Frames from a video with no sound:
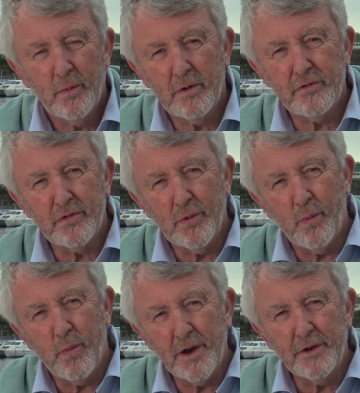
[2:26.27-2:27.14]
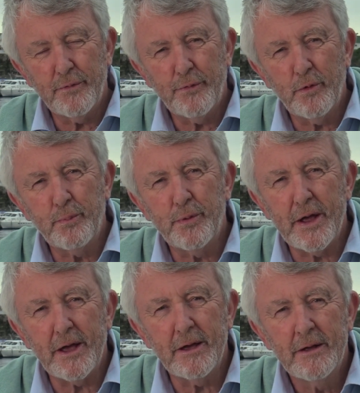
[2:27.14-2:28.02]
was the wonderful
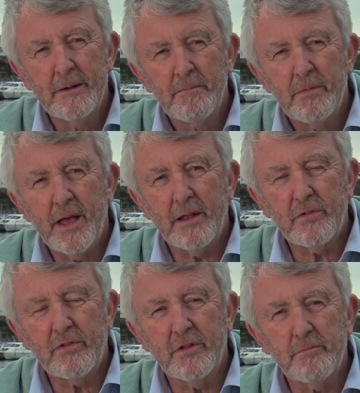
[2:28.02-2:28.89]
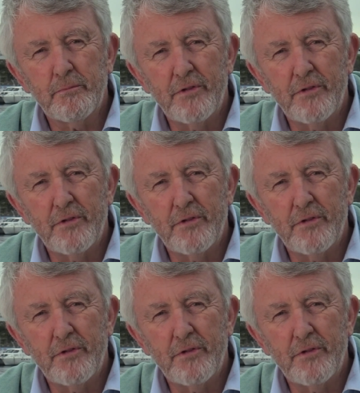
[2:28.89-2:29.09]
prayer that St.